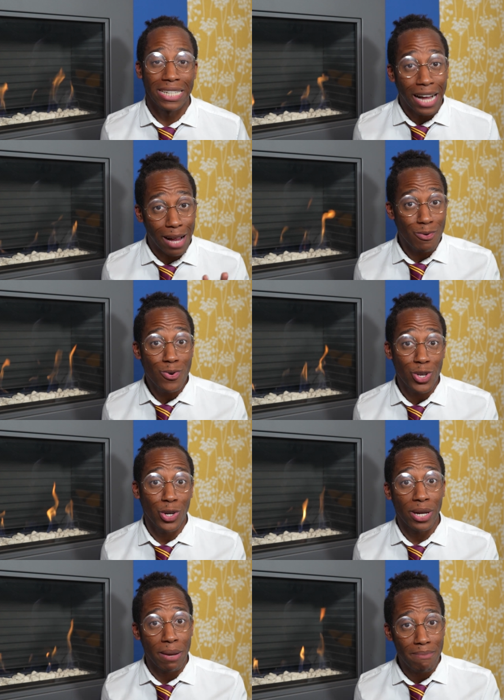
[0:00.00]
I'm also
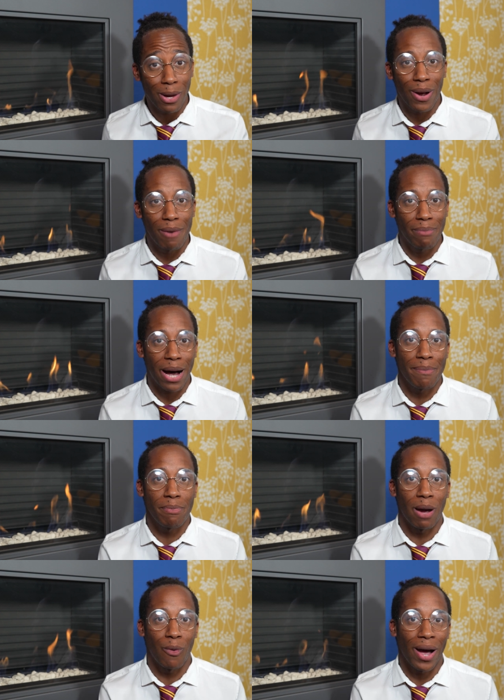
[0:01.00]
going to melt and pipe
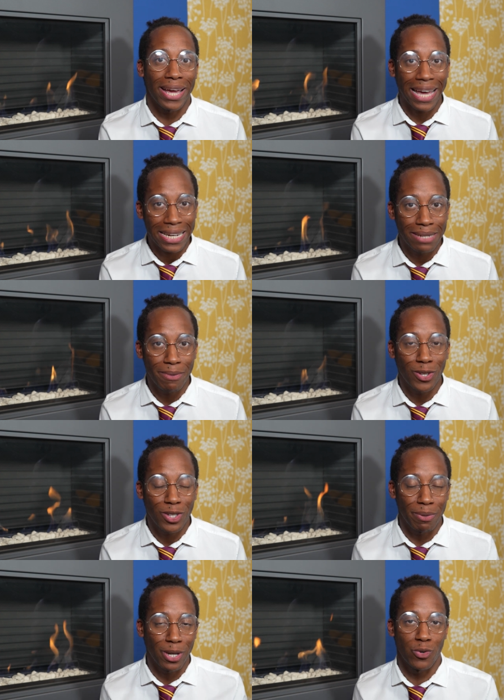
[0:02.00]
my white candy melts
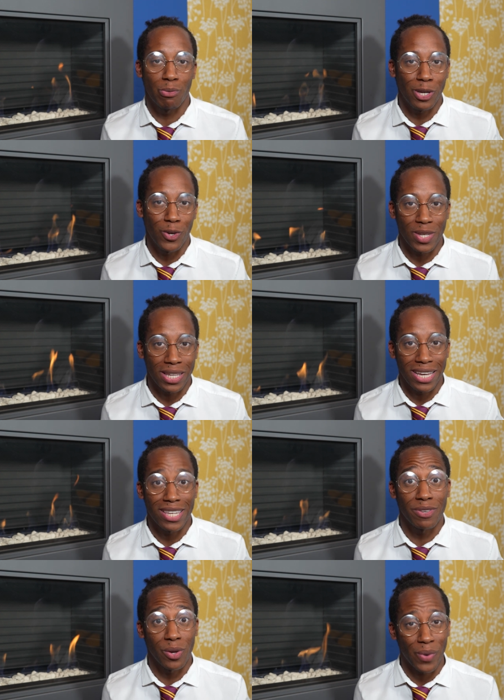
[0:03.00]
because we'll be using these
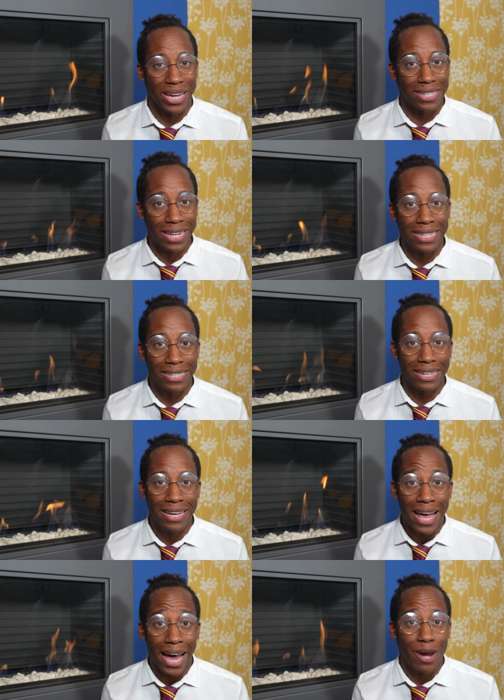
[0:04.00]
for the wings later
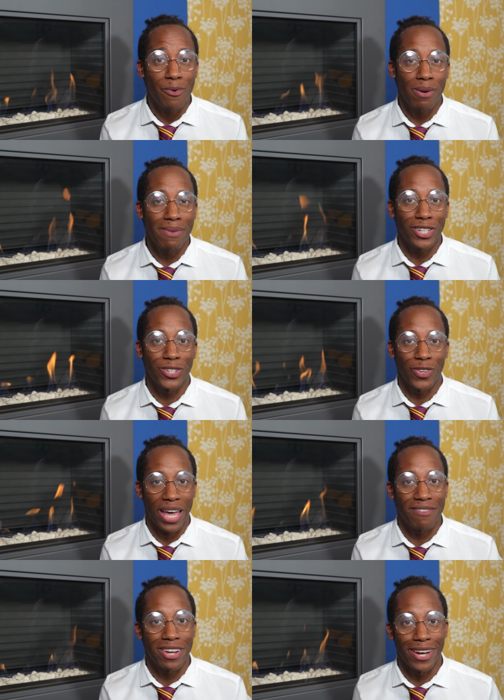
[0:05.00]
and I want to make sure they
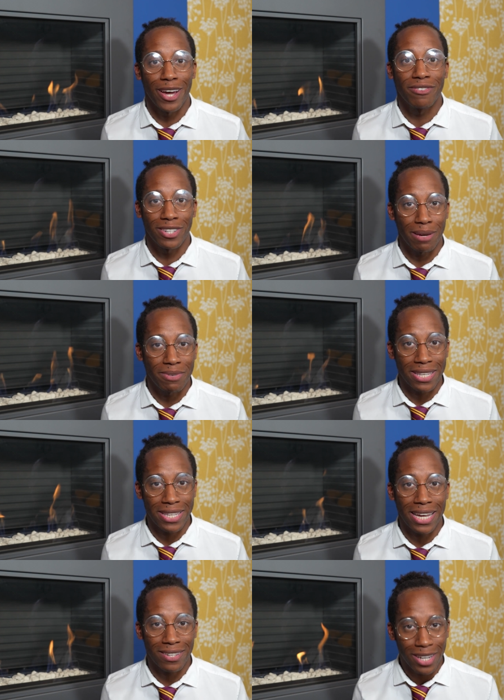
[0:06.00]
have enough time to
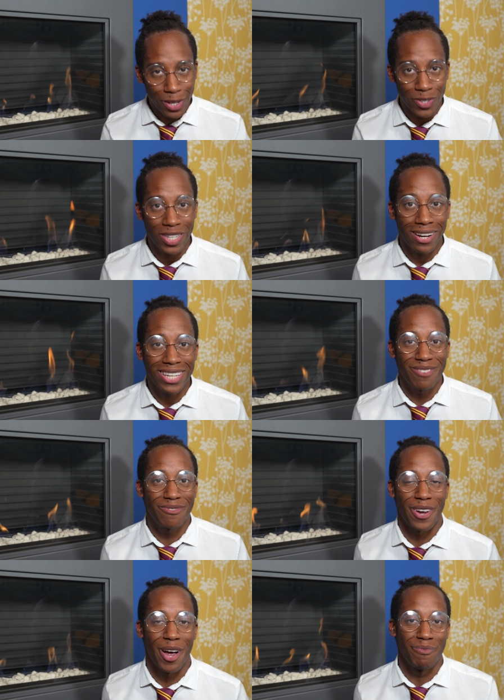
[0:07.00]
set so they're nice and
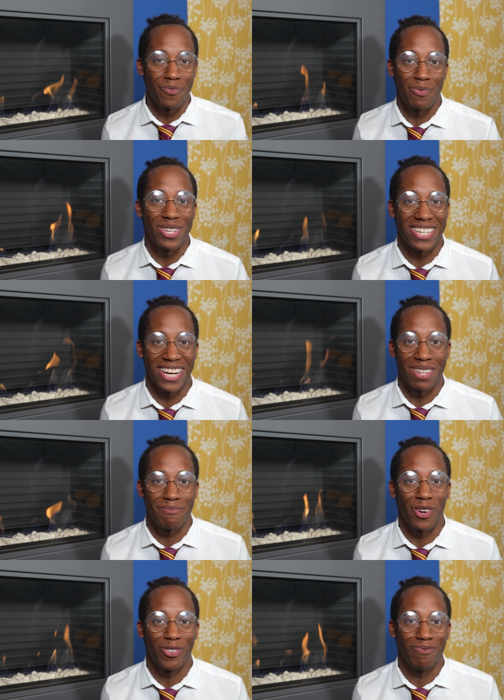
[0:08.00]
firm when we stick them on.